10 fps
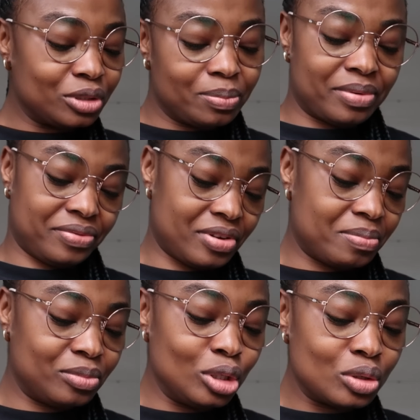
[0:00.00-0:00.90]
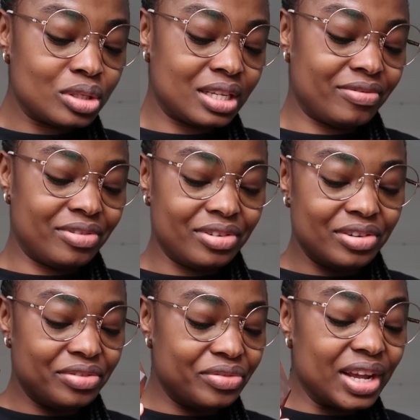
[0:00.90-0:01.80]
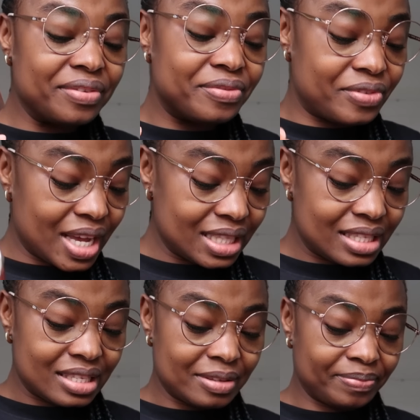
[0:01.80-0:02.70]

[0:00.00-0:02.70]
Eau de Parfum, looks reinvent,